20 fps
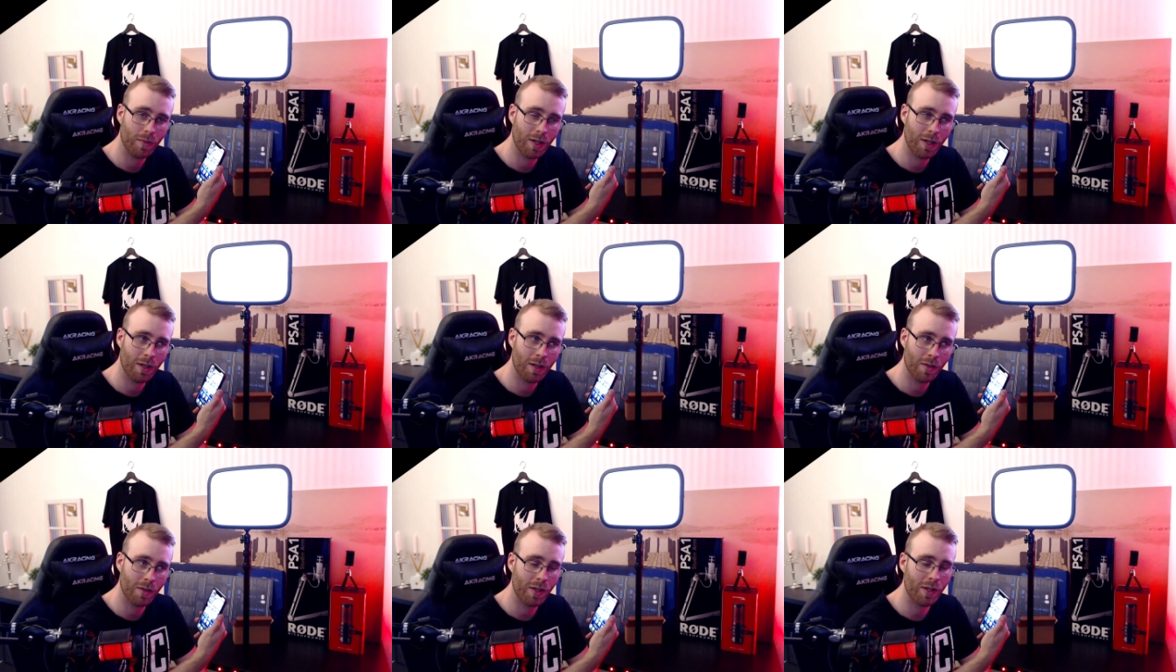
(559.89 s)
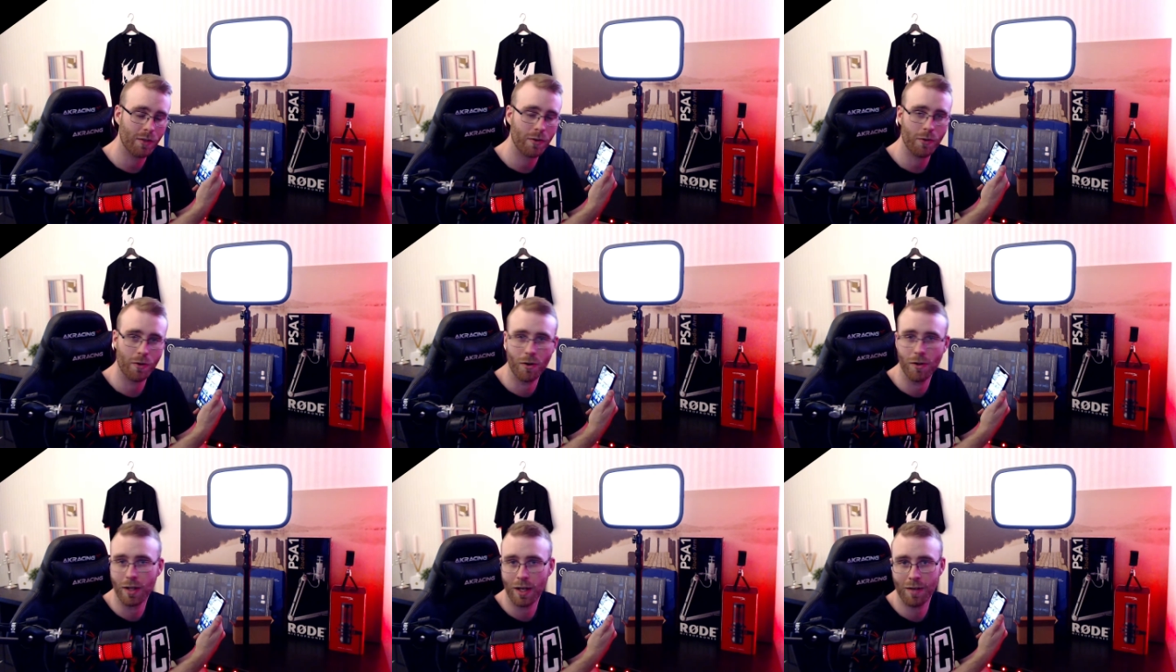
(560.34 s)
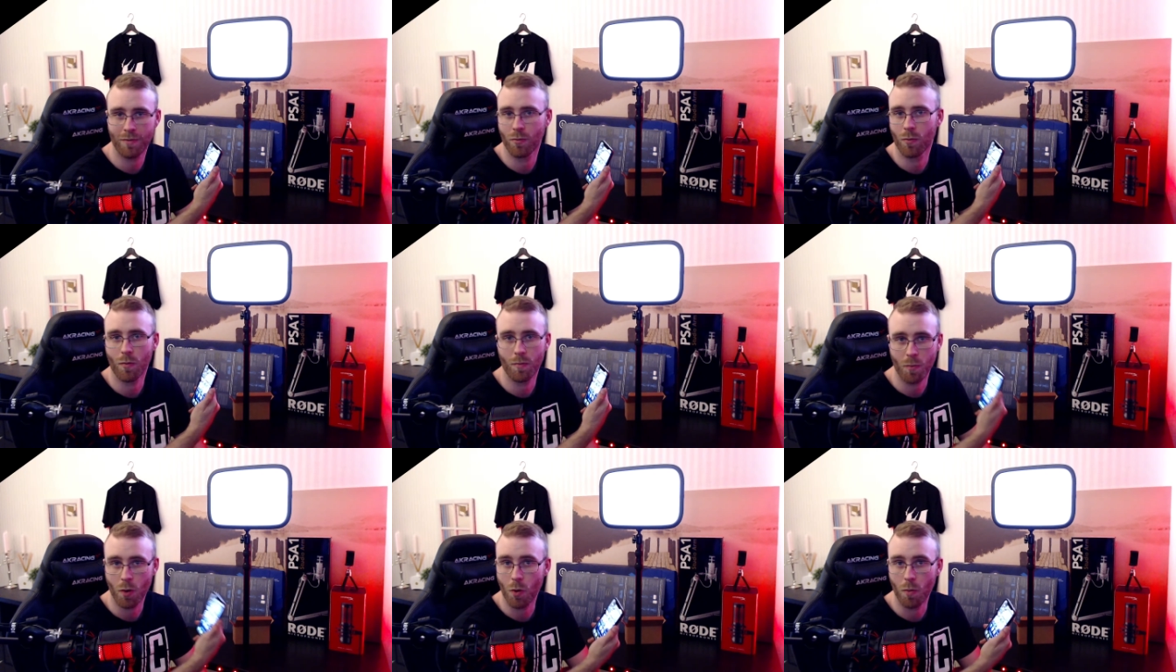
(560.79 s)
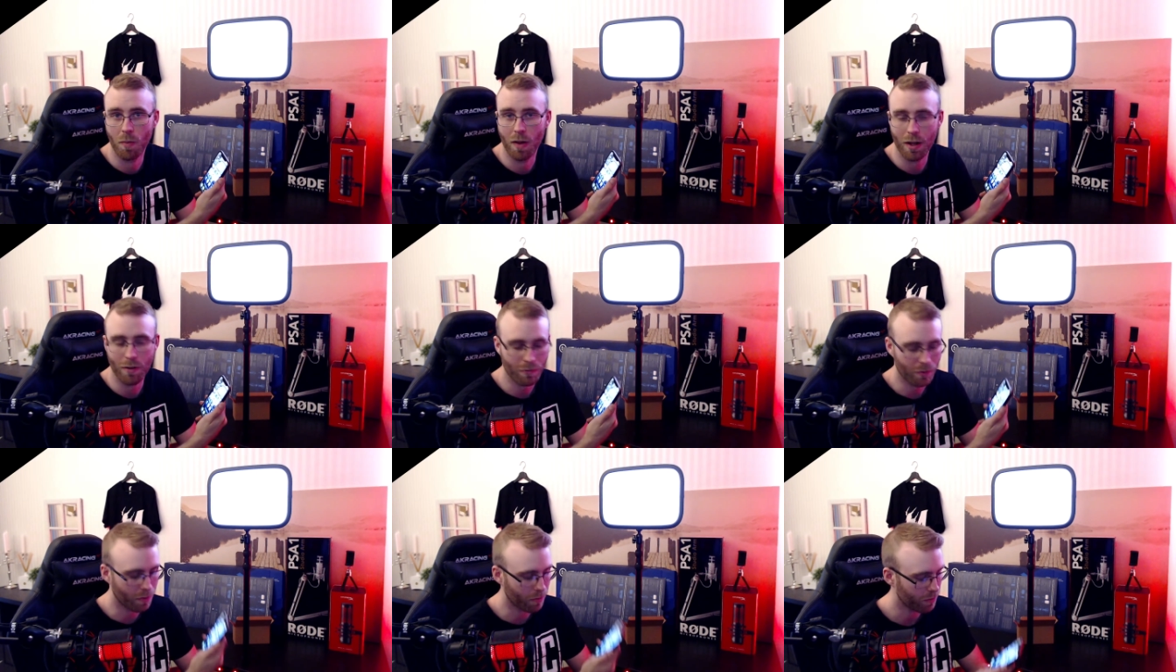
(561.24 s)
and I think you all have a
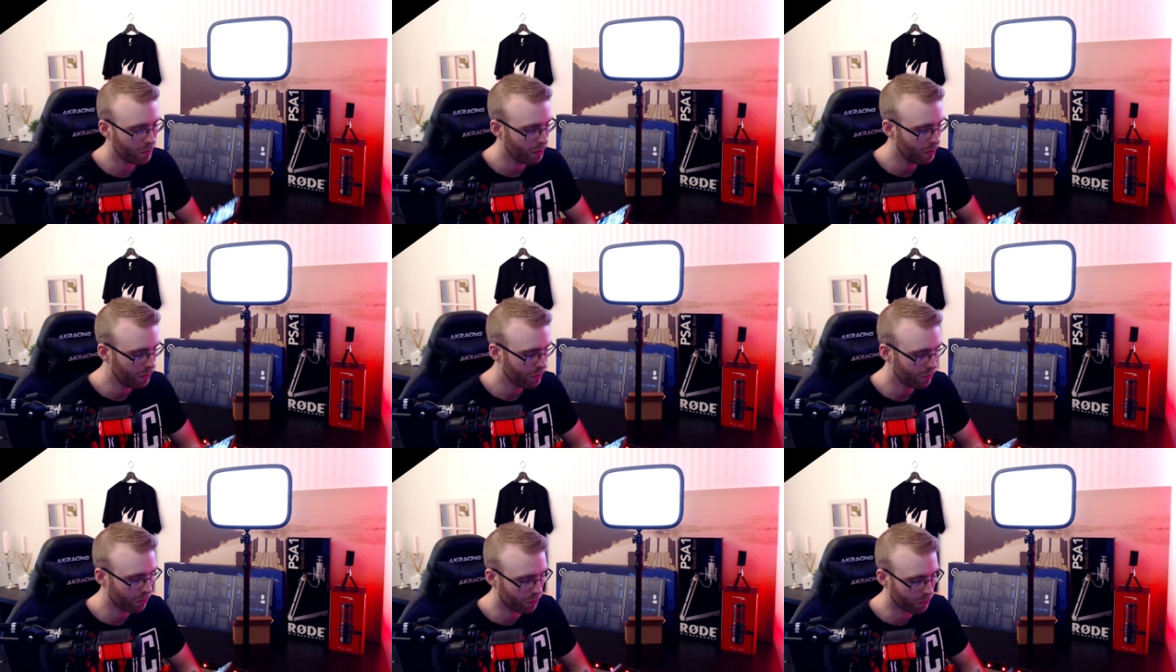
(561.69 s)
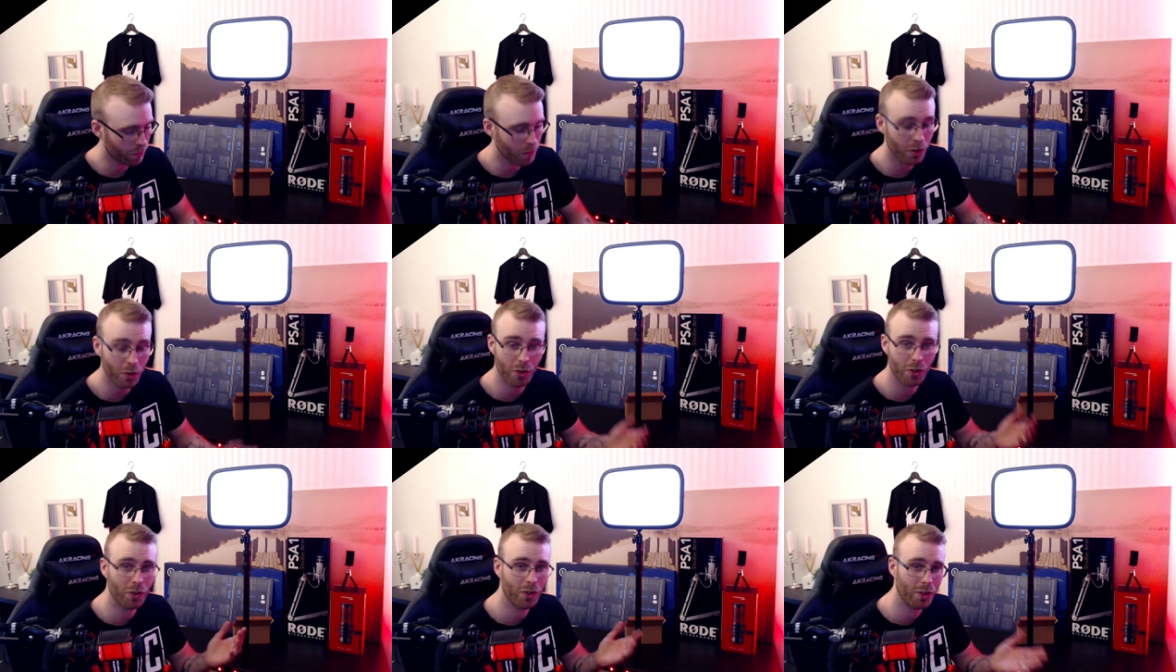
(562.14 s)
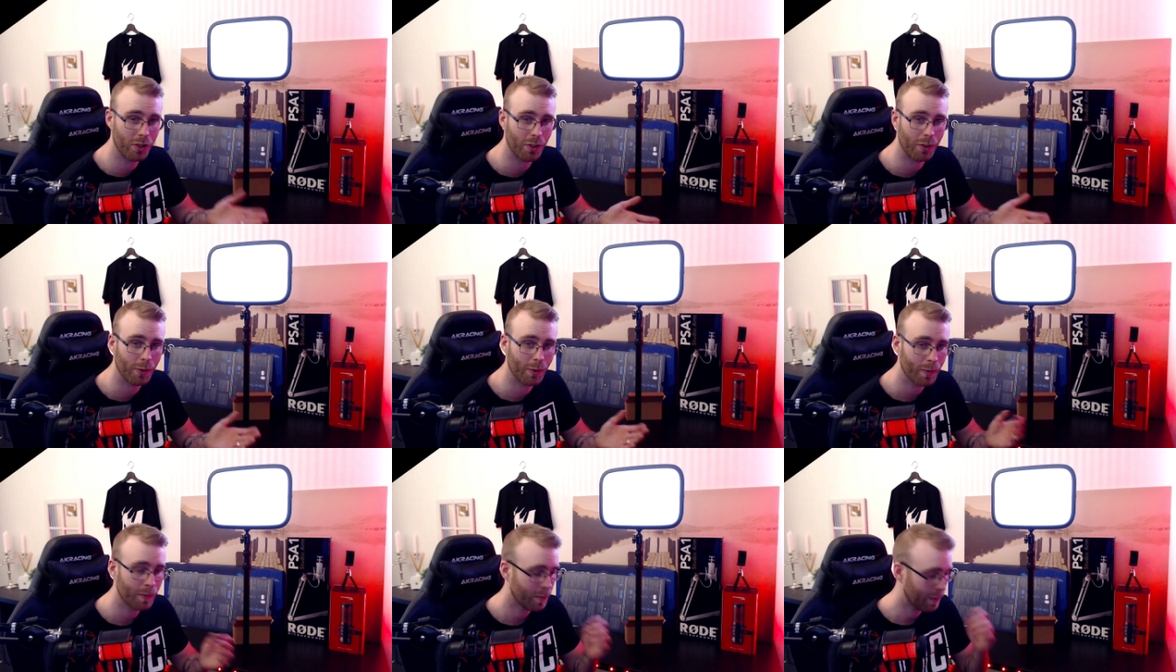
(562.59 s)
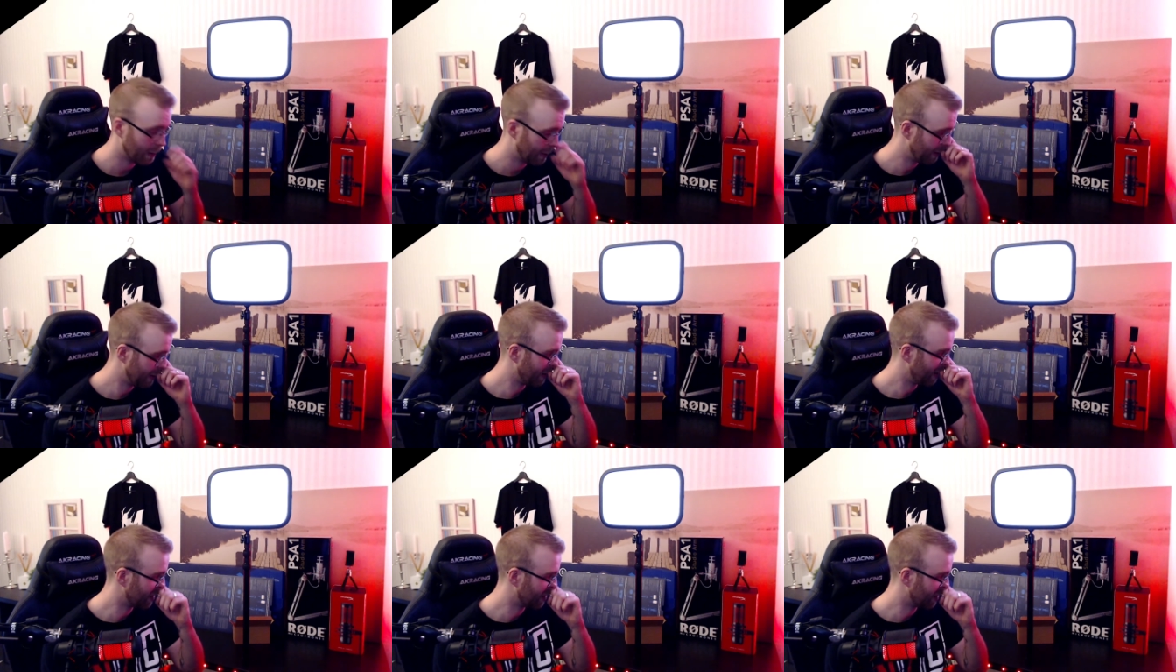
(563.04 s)
mobile phone. So what you do is